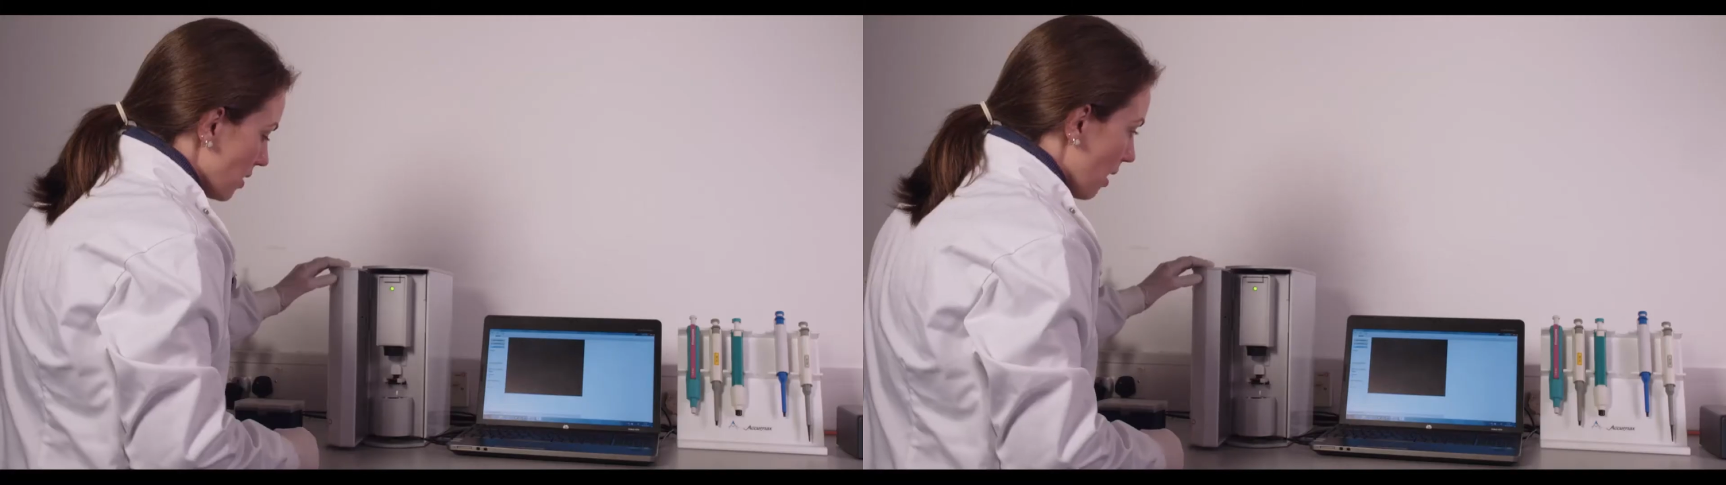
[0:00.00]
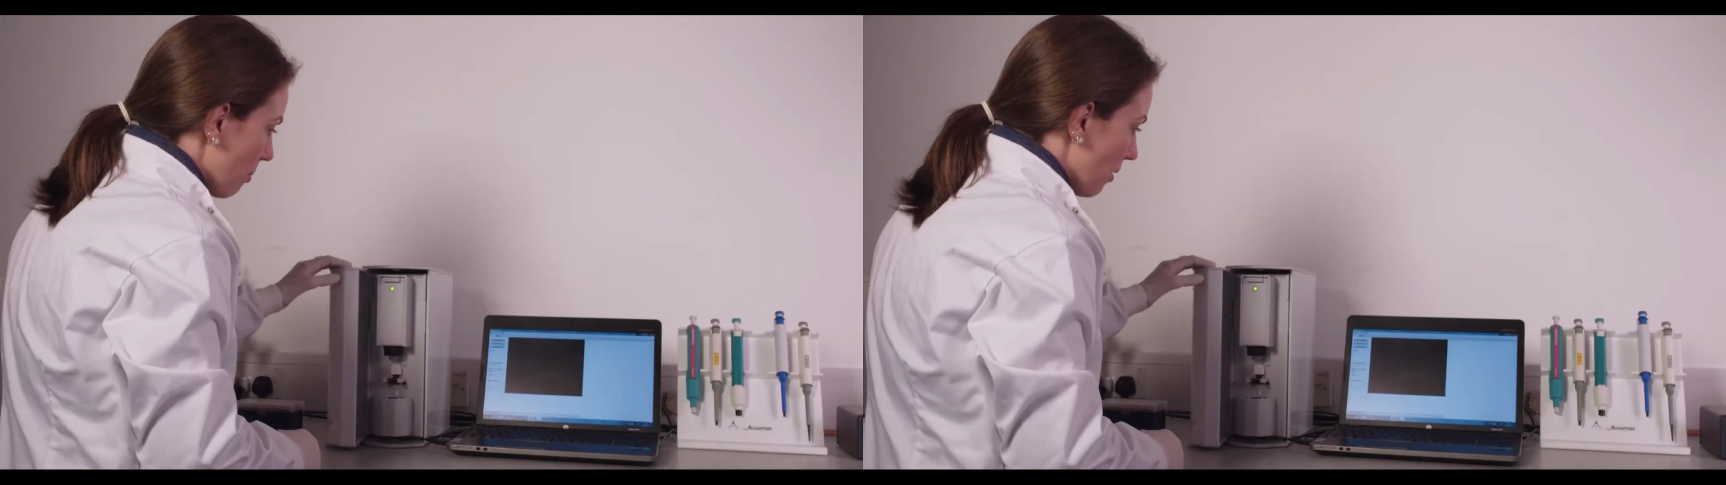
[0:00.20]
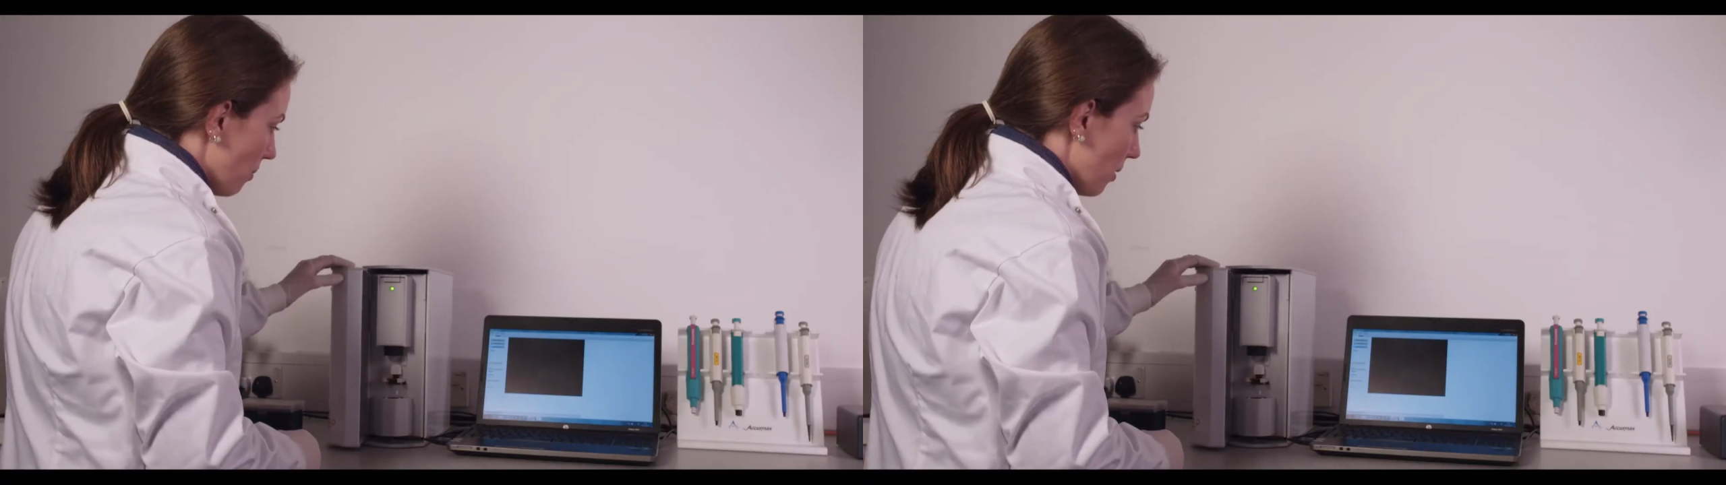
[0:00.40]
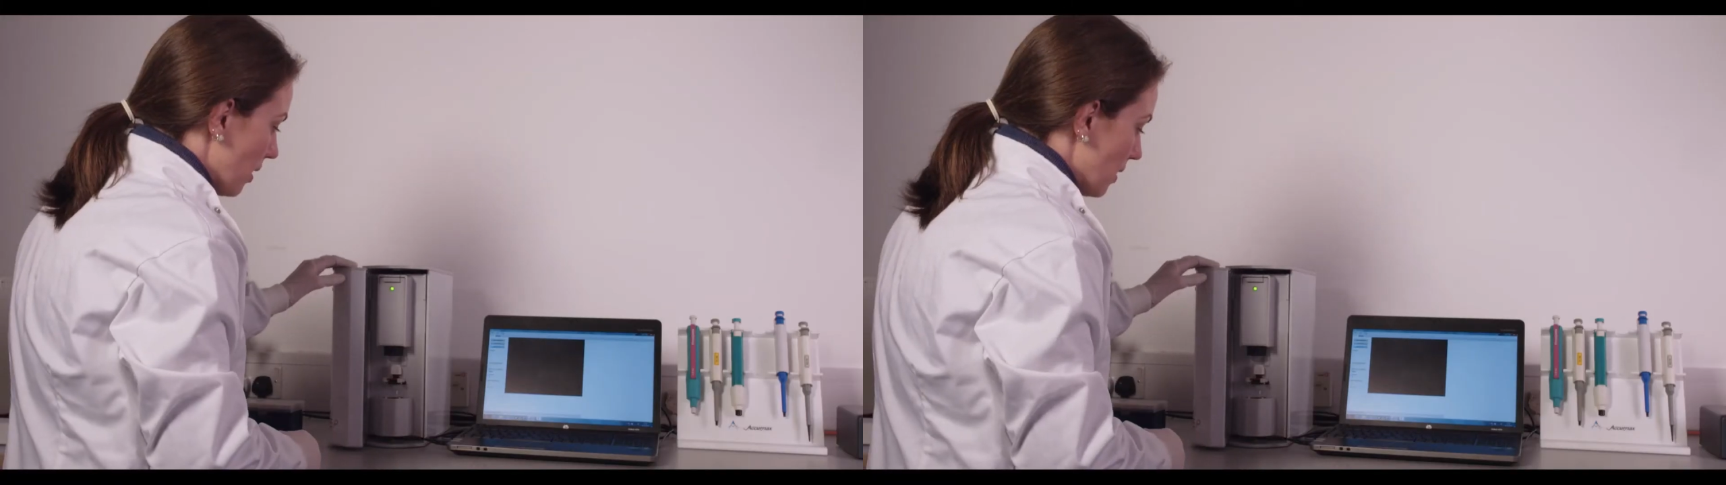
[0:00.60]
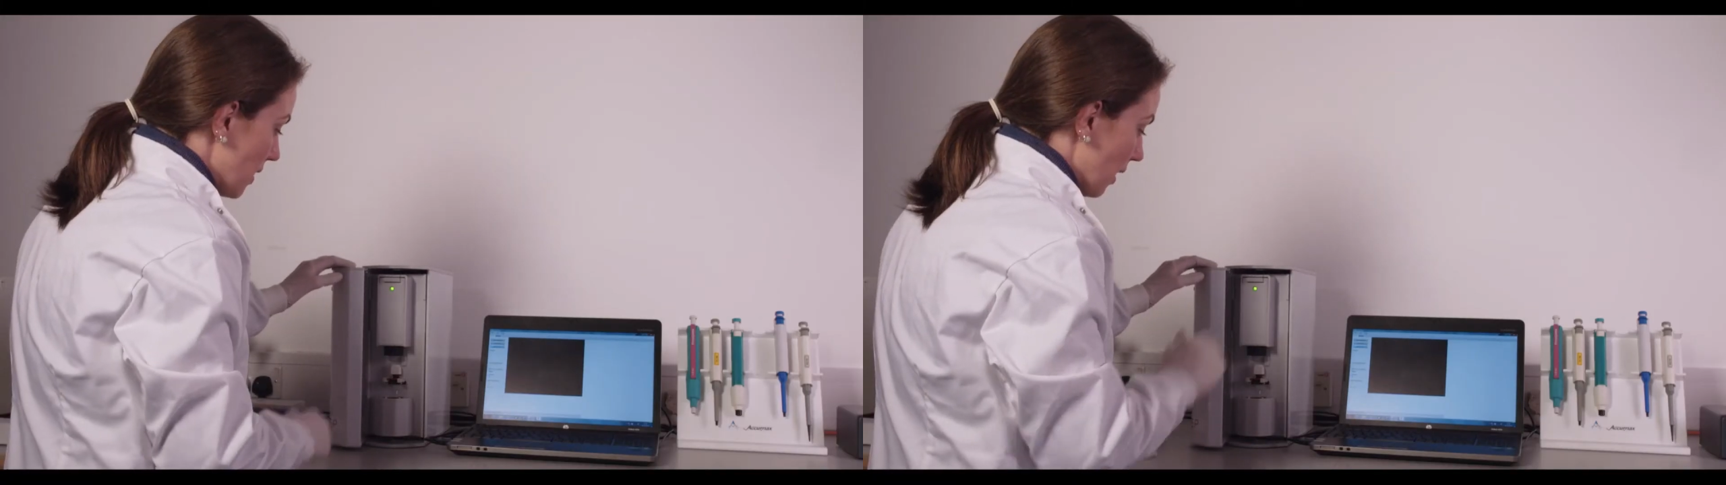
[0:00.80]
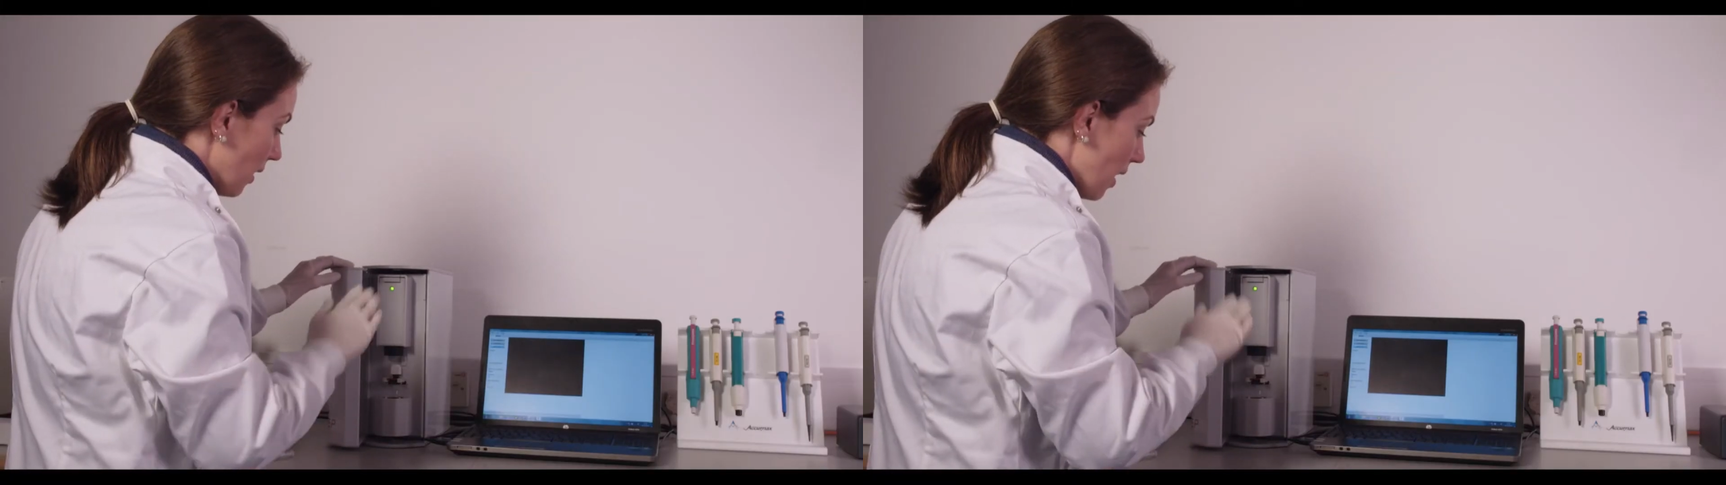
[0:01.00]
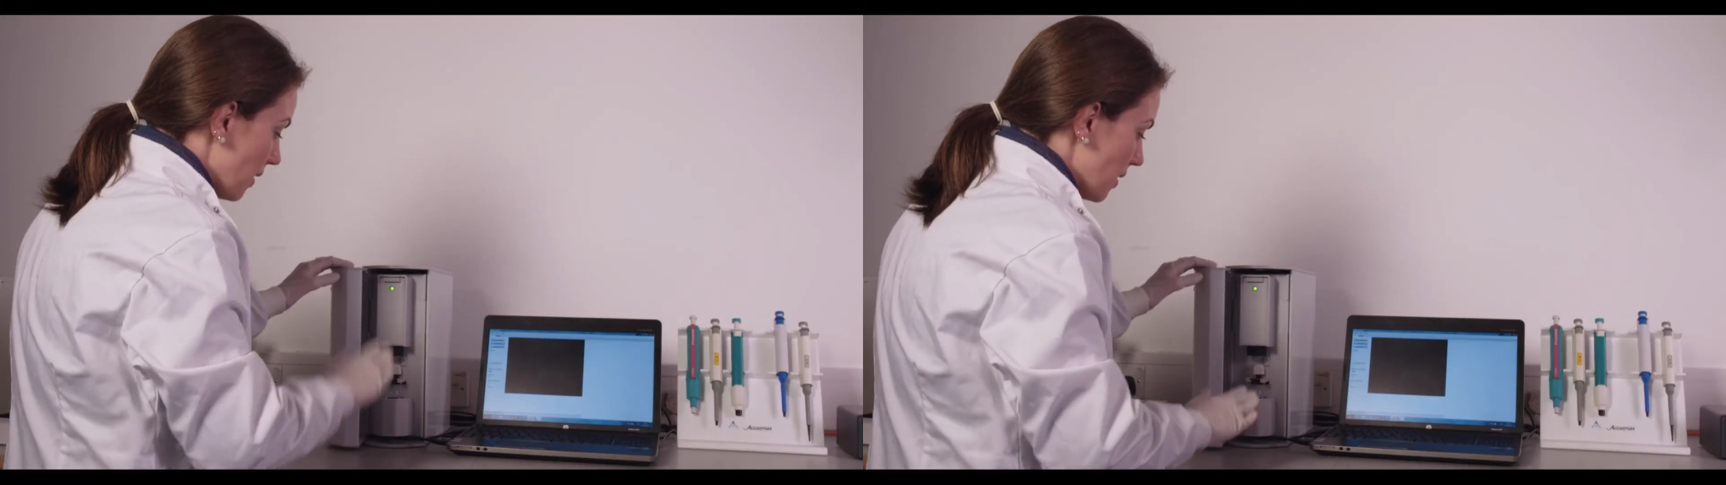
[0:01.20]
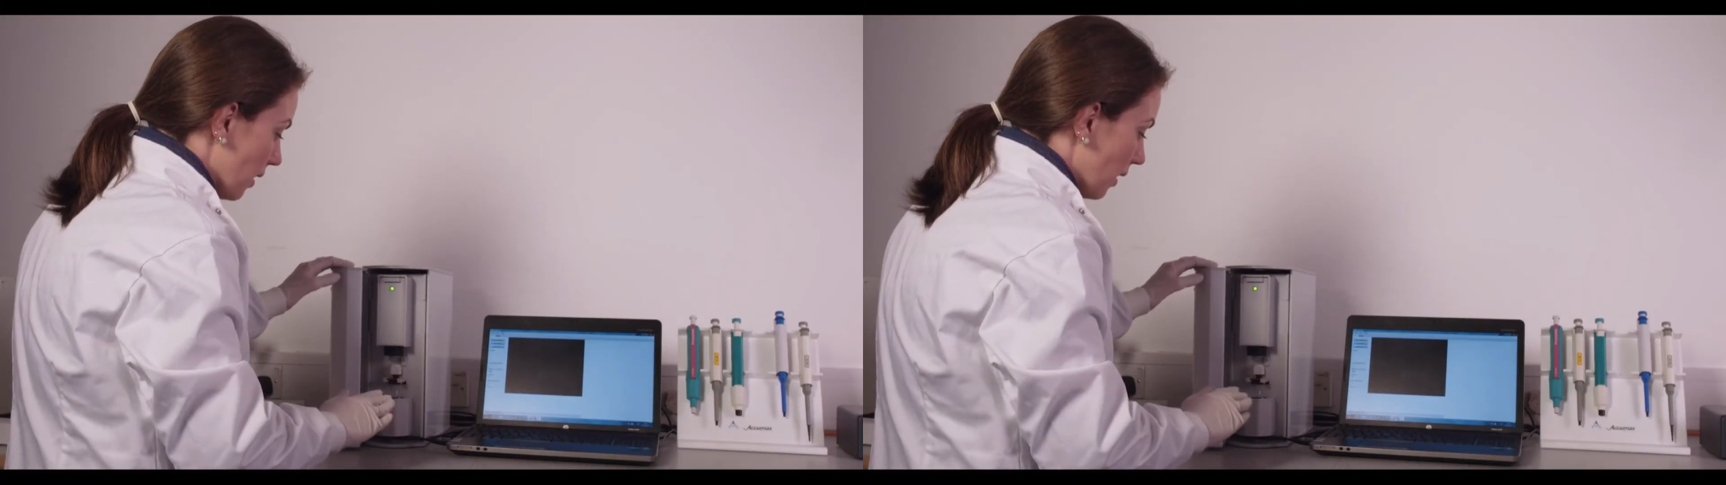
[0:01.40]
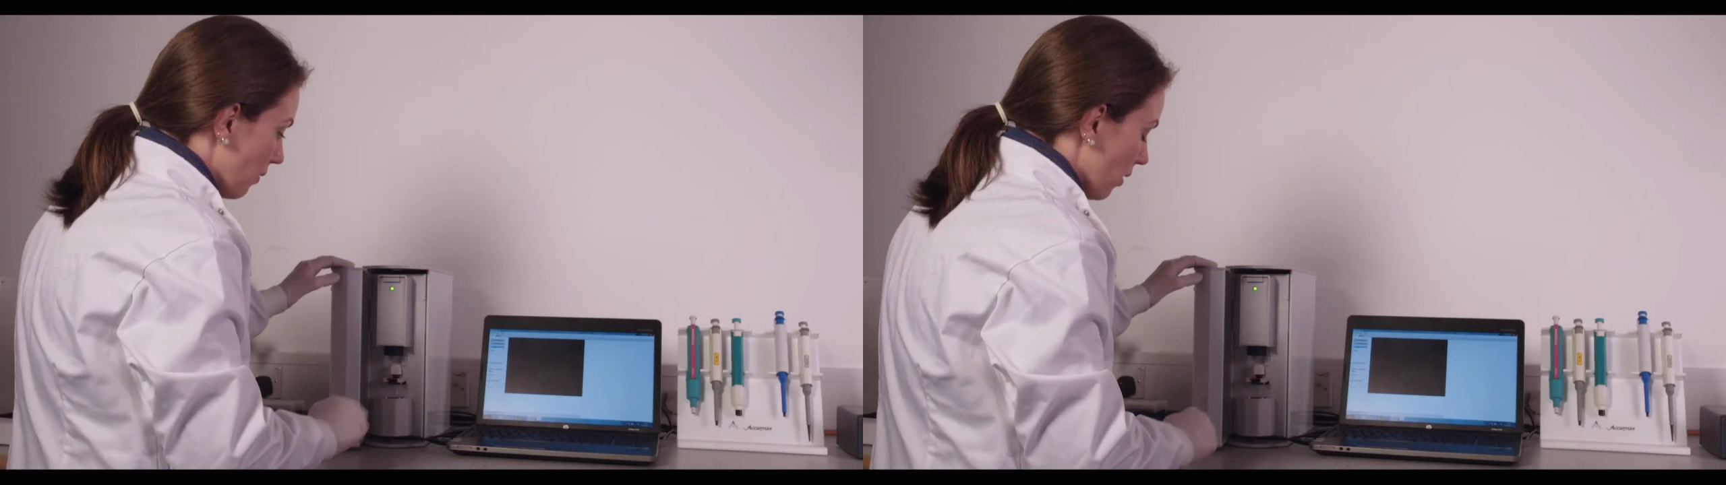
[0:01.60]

top of the pins in case the lever